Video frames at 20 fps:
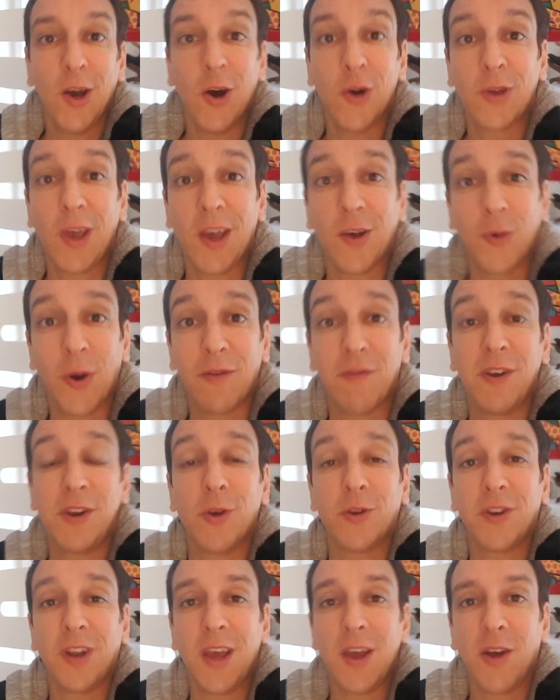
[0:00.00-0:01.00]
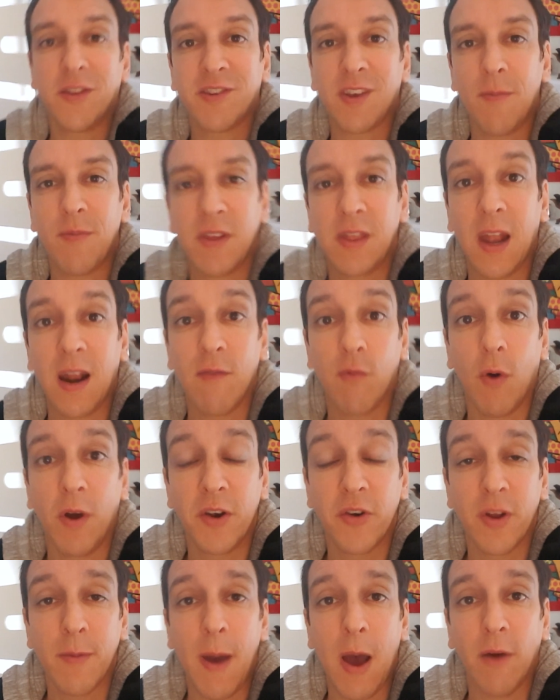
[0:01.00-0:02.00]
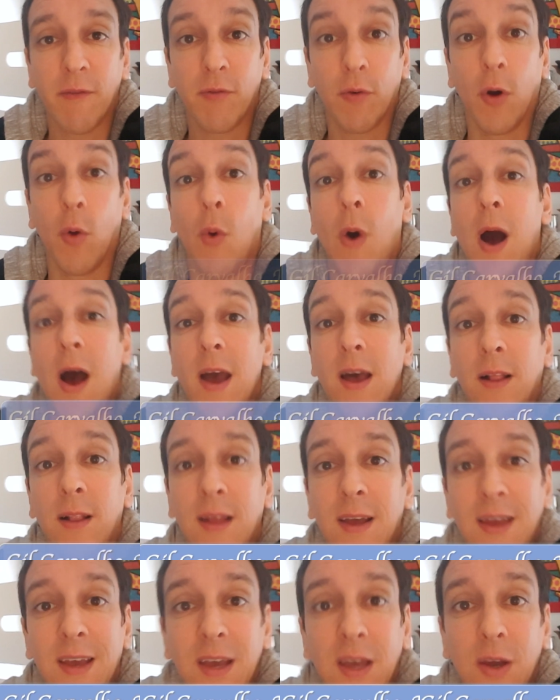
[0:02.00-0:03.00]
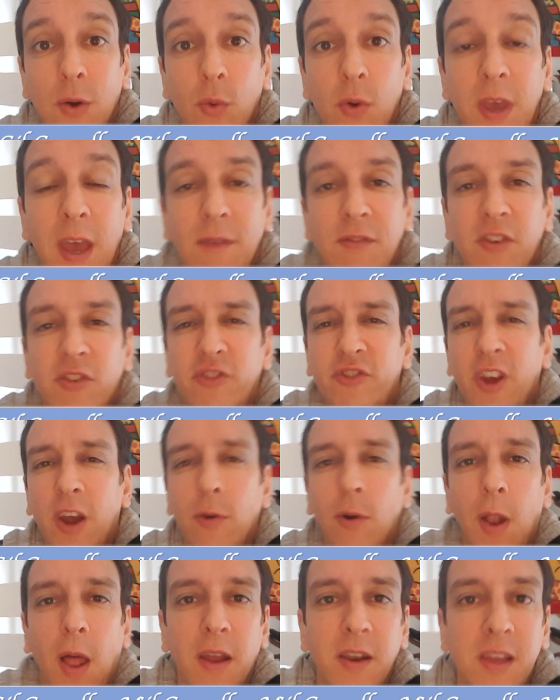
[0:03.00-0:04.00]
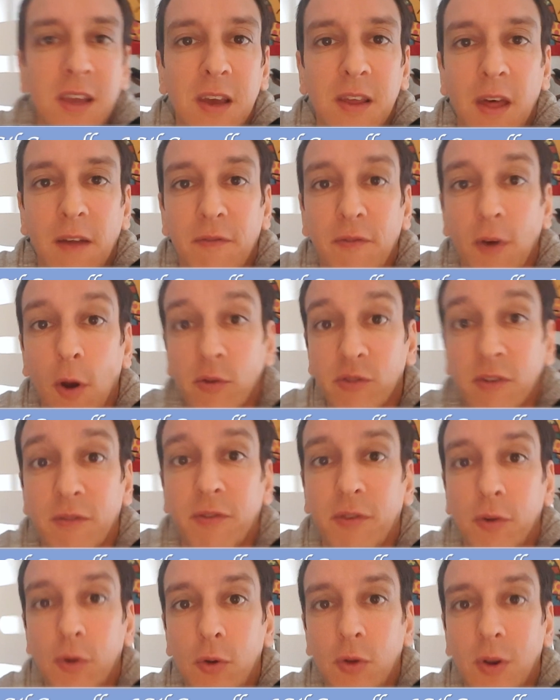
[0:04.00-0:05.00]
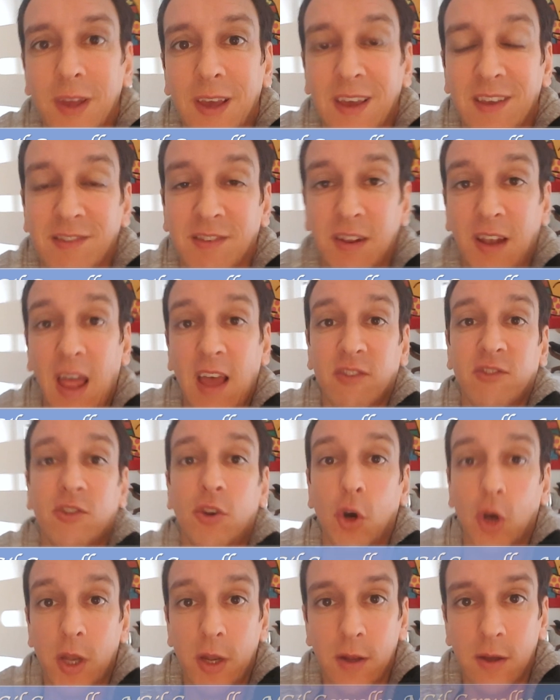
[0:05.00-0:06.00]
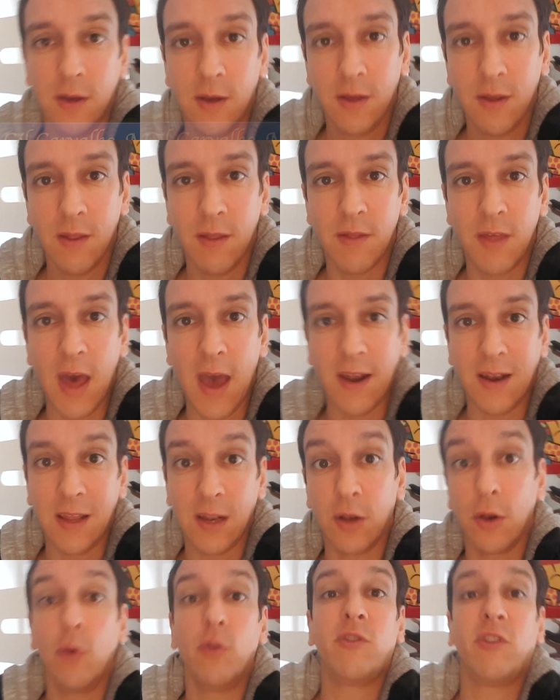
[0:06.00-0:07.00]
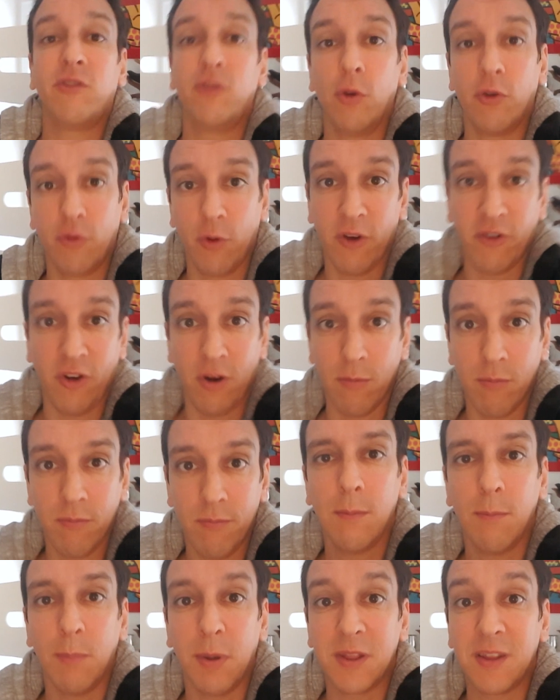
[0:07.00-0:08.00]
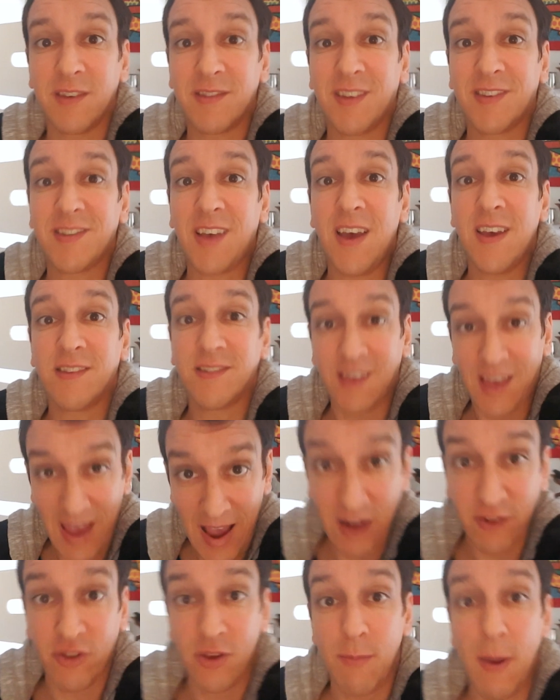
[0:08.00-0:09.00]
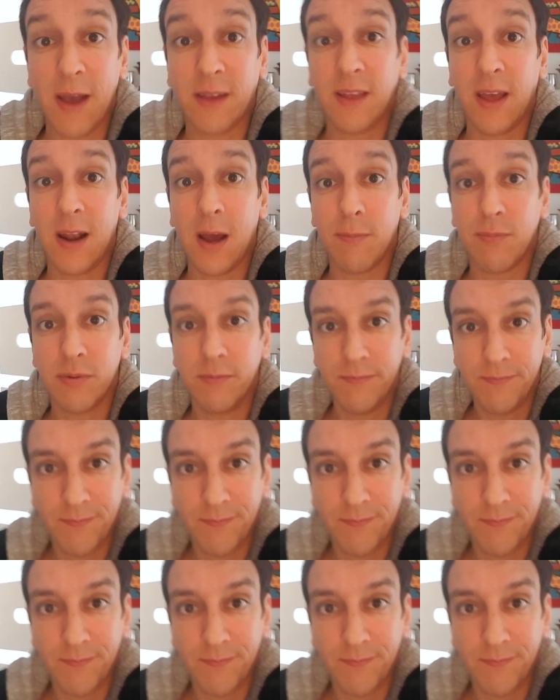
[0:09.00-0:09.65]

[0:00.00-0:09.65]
Okay, quick video today on something that I've wondered about for a while. We have this general idea that frozen food is less good, that it loses nutrition. But does the science actually back that up?